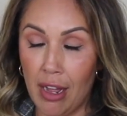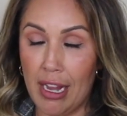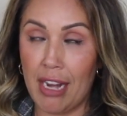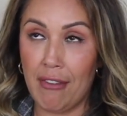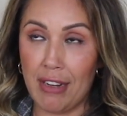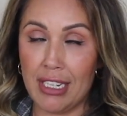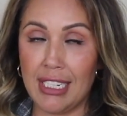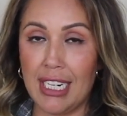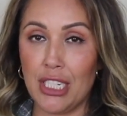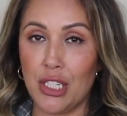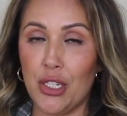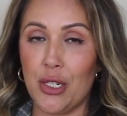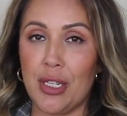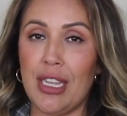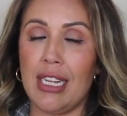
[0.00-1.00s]
Every day
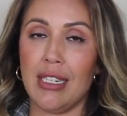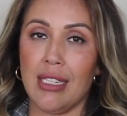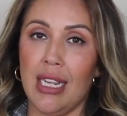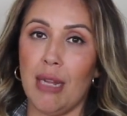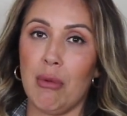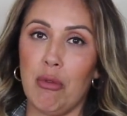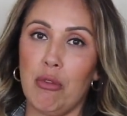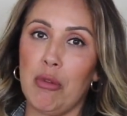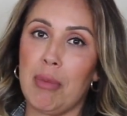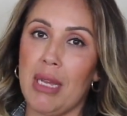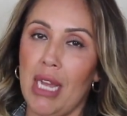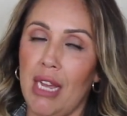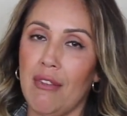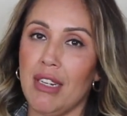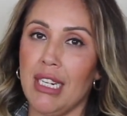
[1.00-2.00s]
during that time we will be
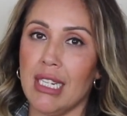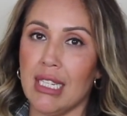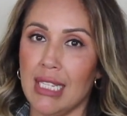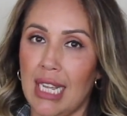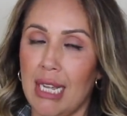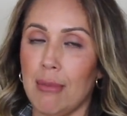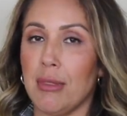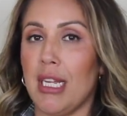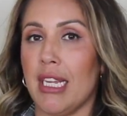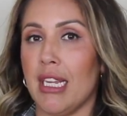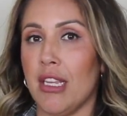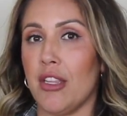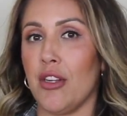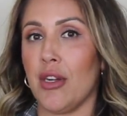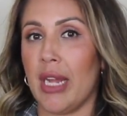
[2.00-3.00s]
having exams at
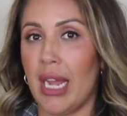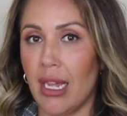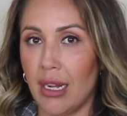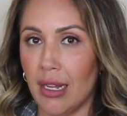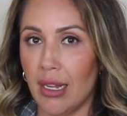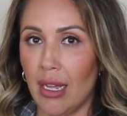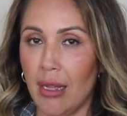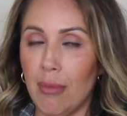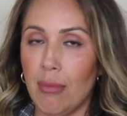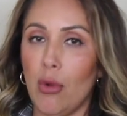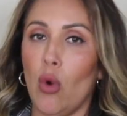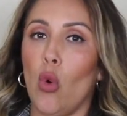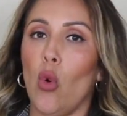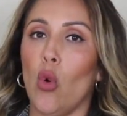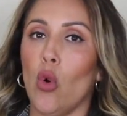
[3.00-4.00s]
either 8 a.m.
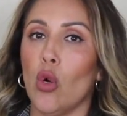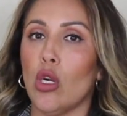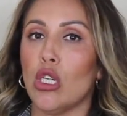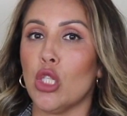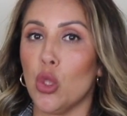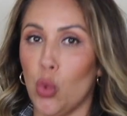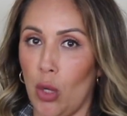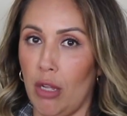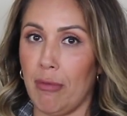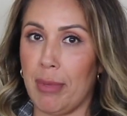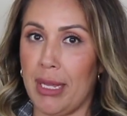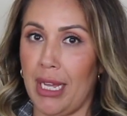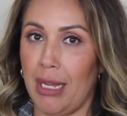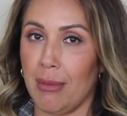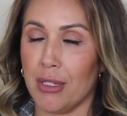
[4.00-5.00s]
or 12
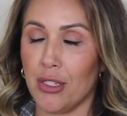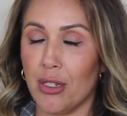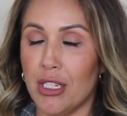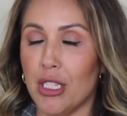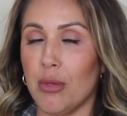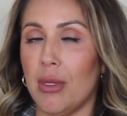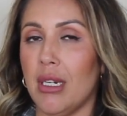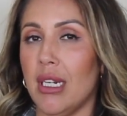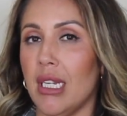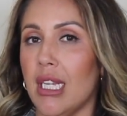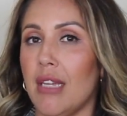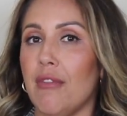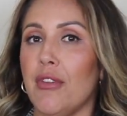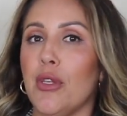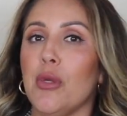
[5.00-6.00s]
p.m. So I just wanted to
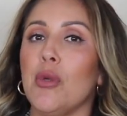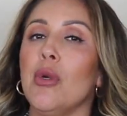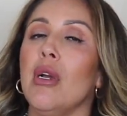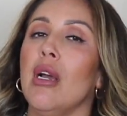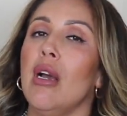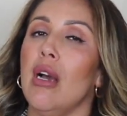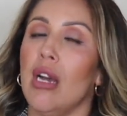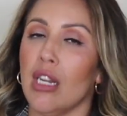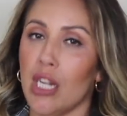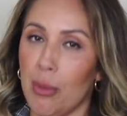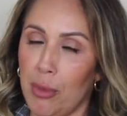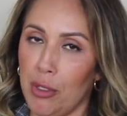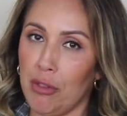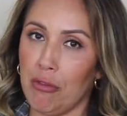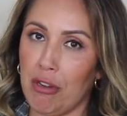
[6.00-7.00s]
give you a
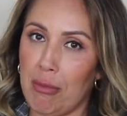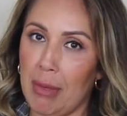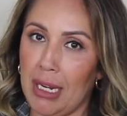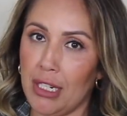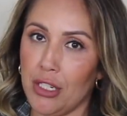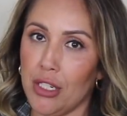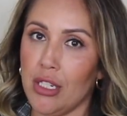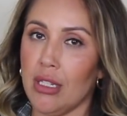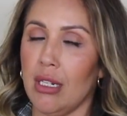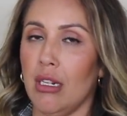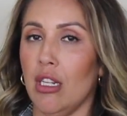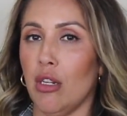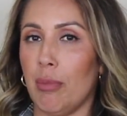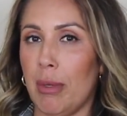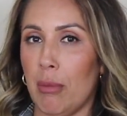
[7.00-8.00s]
couple of reminders and a
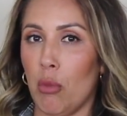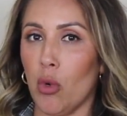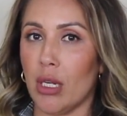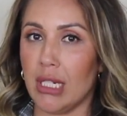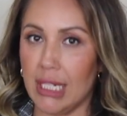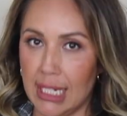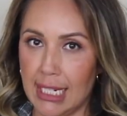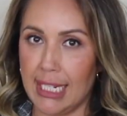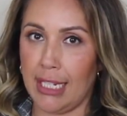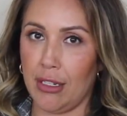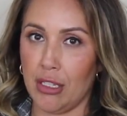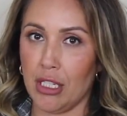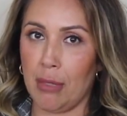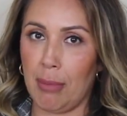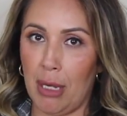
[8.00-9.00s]
little bit more
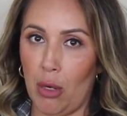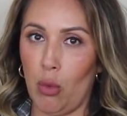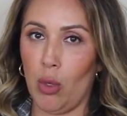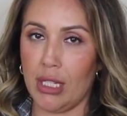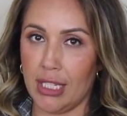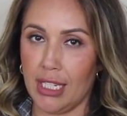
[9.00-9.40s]
details about what's